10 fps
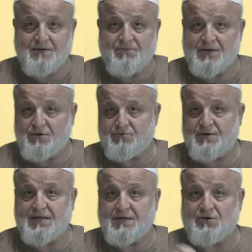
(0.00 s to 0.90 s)
when you're
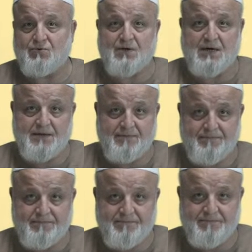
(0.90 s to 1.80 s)
reading the Quran,
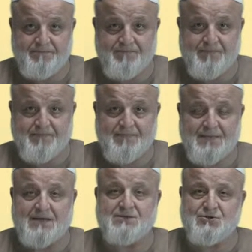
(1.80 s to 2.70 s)

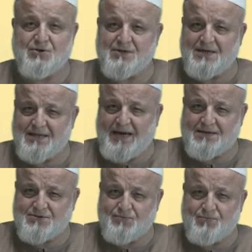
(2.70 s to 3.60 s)
and certain other
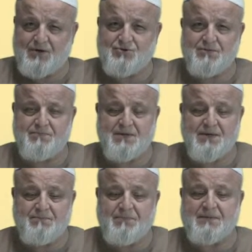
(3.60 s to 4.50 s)
acts of worship,
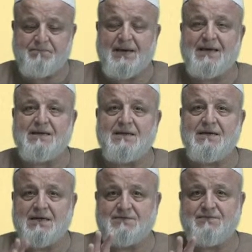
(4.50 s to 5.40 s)
but
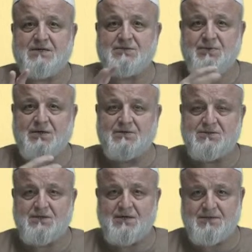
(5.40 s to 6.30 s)
mainly as far as we're
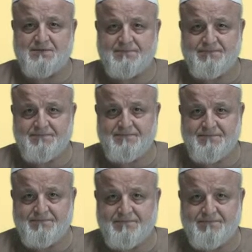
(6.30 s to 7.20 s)
concerned,
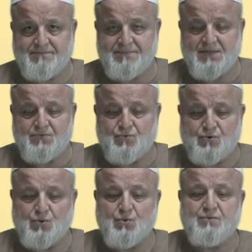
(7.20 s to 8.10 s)

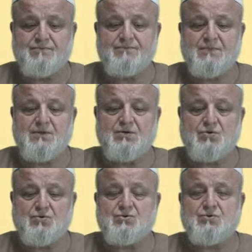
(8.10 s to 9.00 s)
wudu,
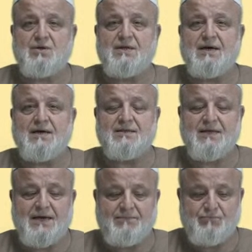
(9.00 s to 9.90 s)
ghusl and
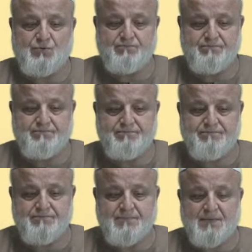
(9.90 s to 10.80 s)
tayammum.
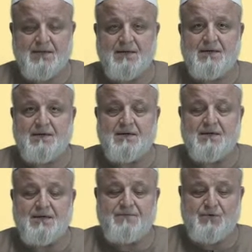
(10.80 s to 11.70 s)

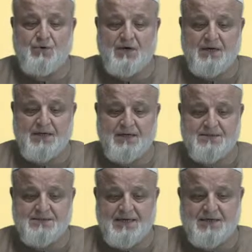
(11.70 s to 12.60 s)
If you are in a
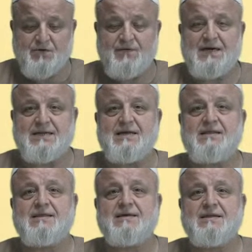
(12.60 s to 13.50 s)
state of
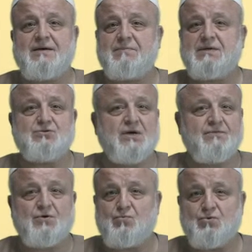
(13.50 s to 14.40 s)
hadith, that means you
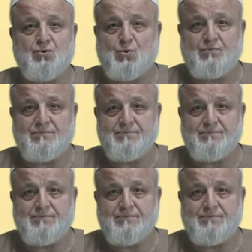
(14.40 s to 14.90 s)
haven't got wudu.